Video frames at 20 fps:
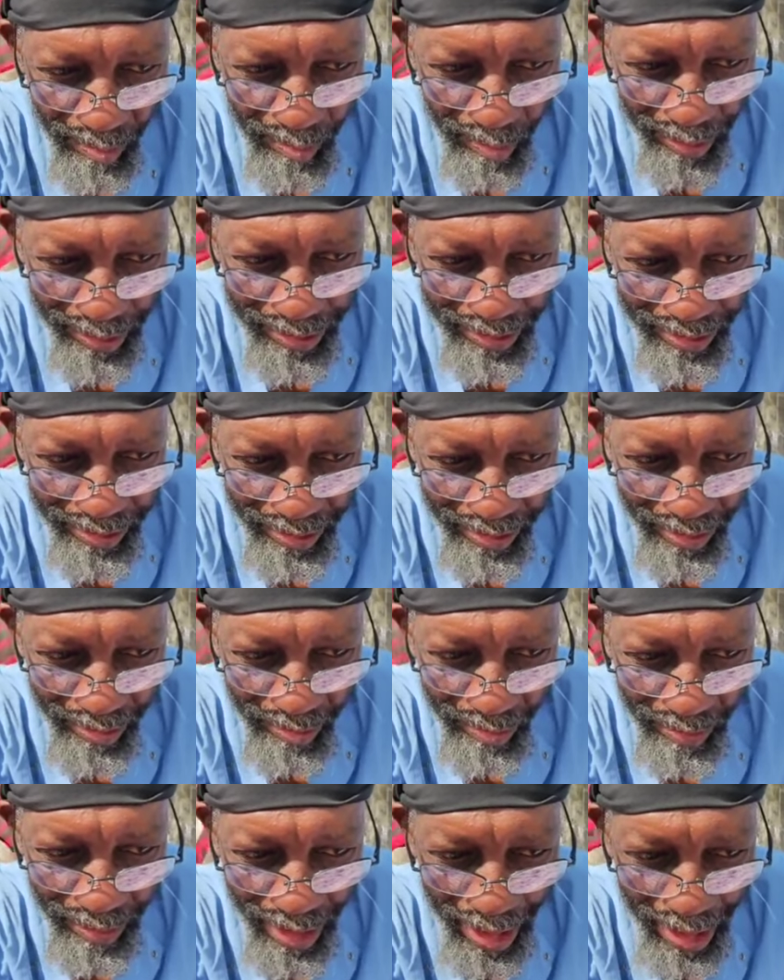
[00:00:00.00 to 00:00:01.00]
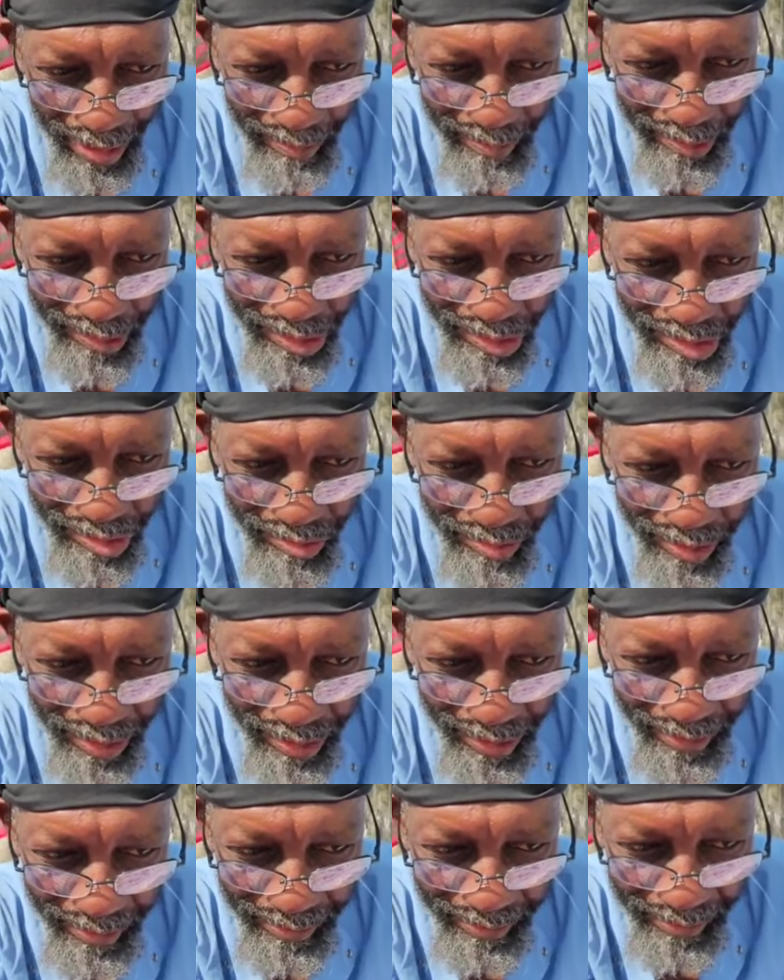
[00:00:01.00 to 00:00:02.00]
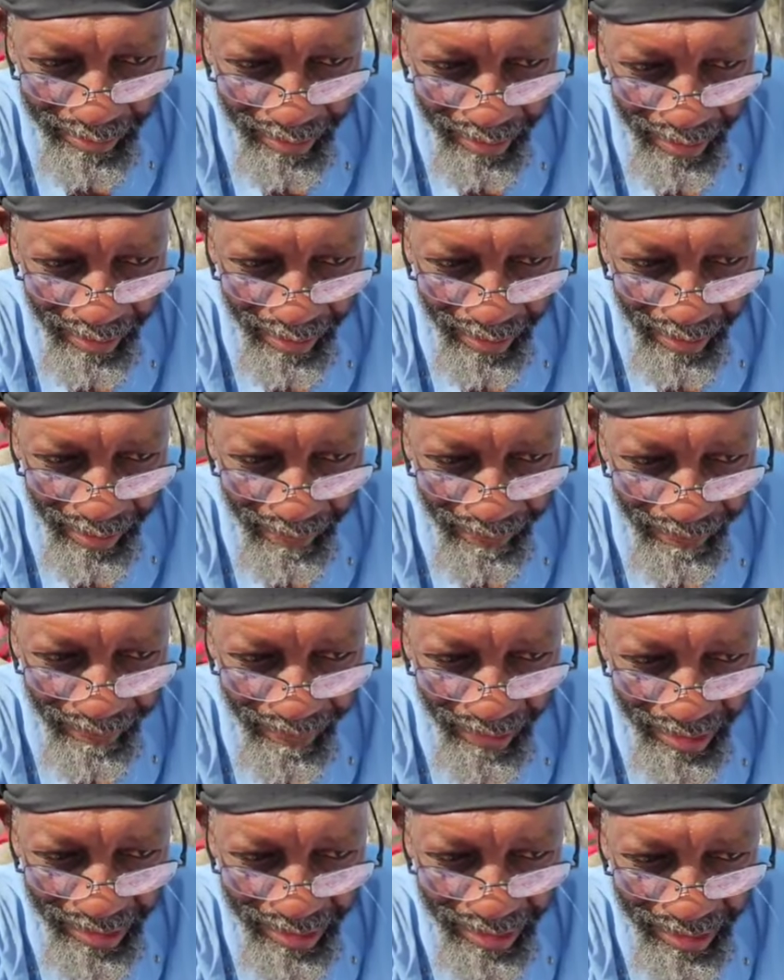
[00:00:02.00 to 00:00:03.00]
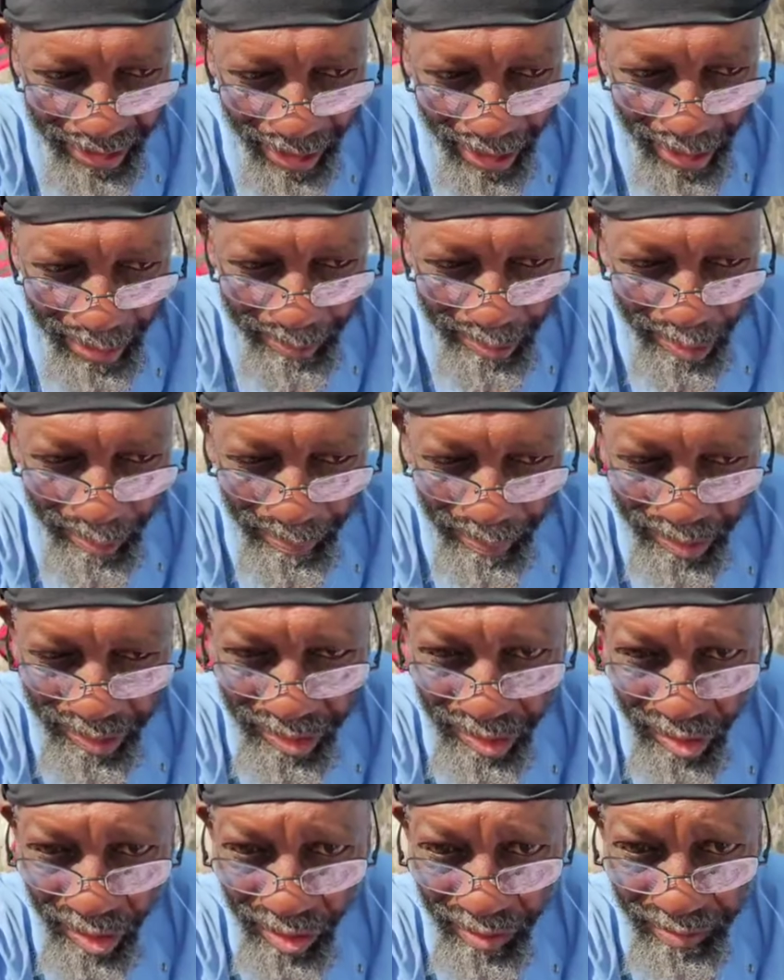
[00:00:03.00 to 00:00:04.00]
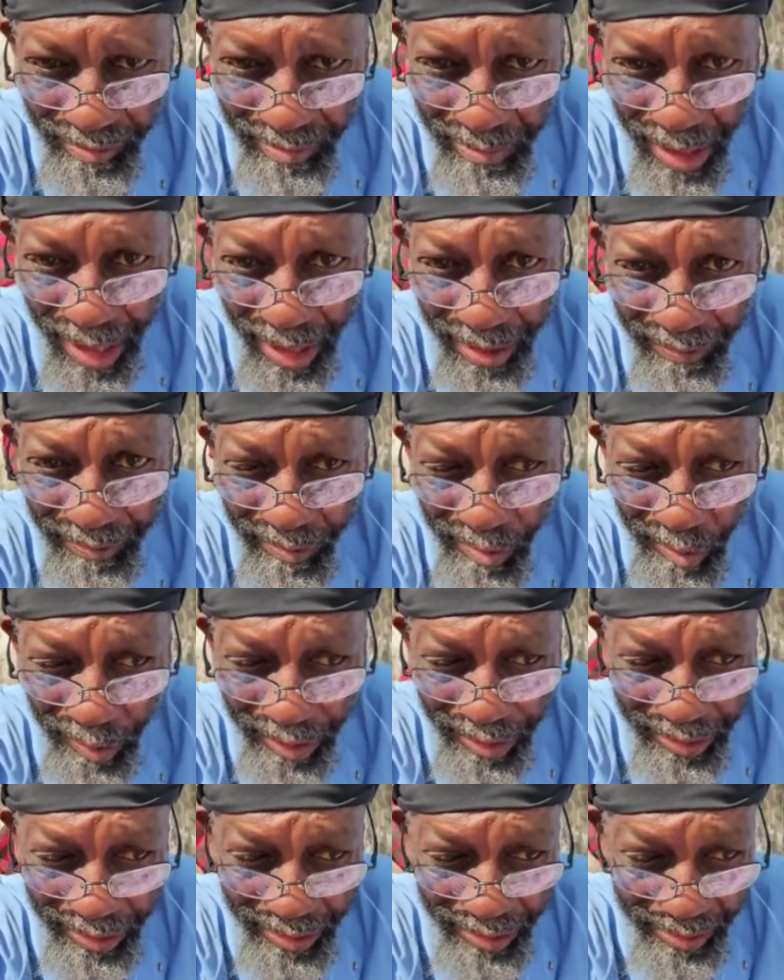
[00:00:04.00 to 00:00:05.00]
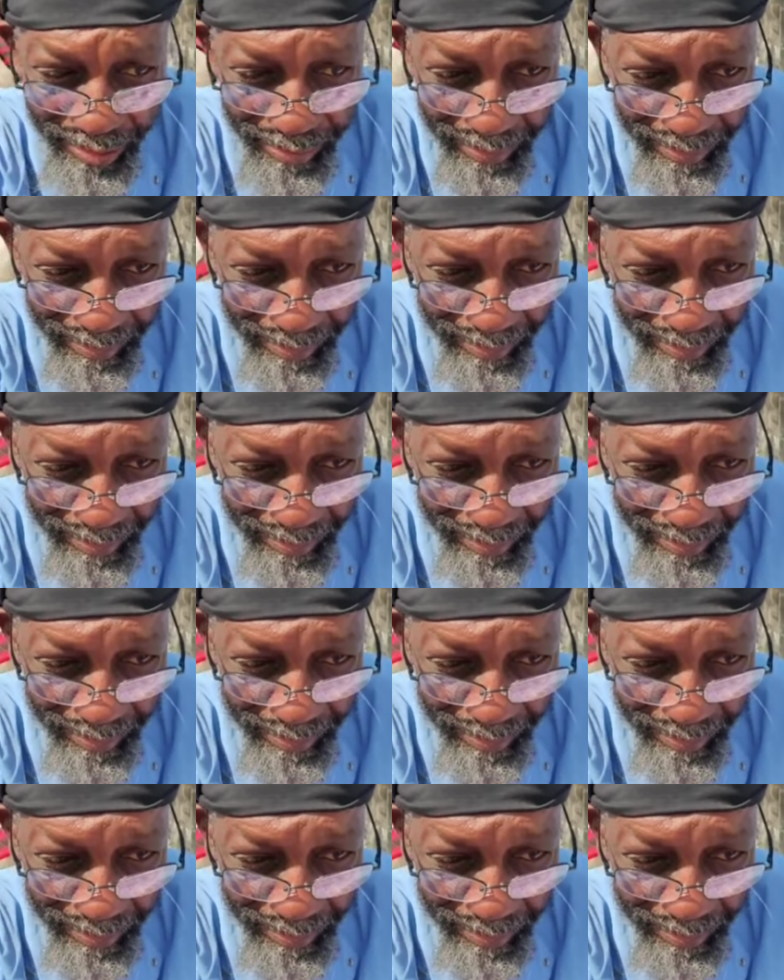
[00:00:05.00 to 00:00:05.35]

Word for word: Once, when I was tree, flesh came to preserve my voice.